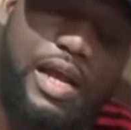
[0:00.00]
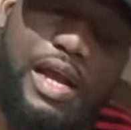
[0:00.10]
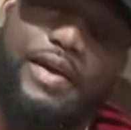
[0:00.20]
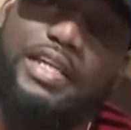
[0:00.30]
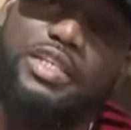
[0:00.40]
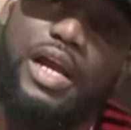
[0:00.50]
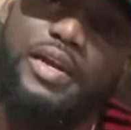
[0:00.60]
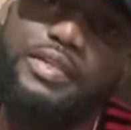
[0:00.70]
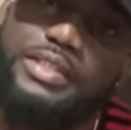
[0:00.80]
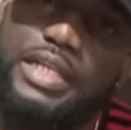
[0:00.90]
All right.
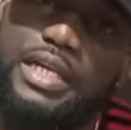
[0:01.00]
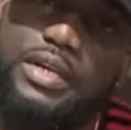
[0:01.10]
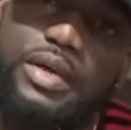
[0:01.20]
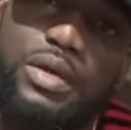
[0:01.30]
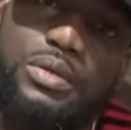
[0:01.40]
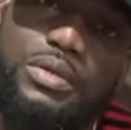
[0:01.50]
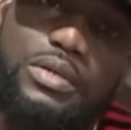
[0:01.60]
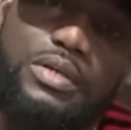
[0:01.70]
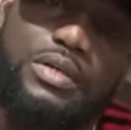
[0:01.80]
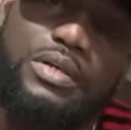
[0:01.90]
Are you single
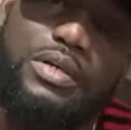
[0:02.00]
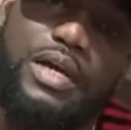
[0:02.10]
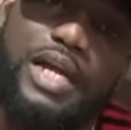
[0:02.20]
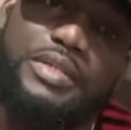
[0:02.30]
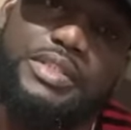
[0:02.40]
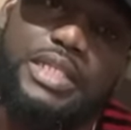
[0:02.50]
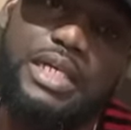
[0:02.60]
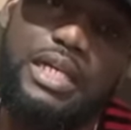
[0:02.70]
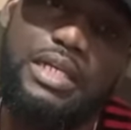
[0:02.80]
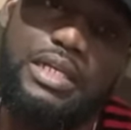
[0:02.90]
now? Are you
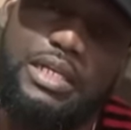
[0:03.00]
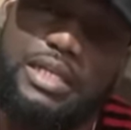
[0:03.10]
single?